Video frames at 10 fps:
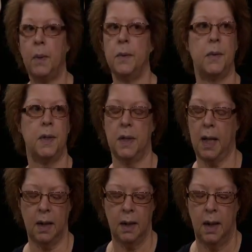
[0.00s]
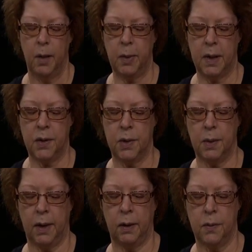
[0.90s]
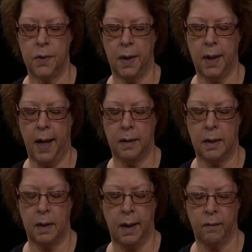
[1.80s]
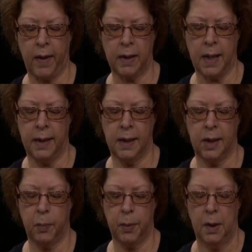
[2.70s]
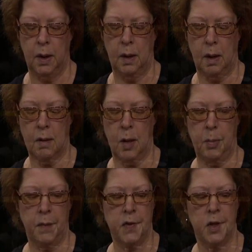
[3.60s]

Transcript: You won't use it again. Yep. But this you can use again, and in fact, I keep a couple of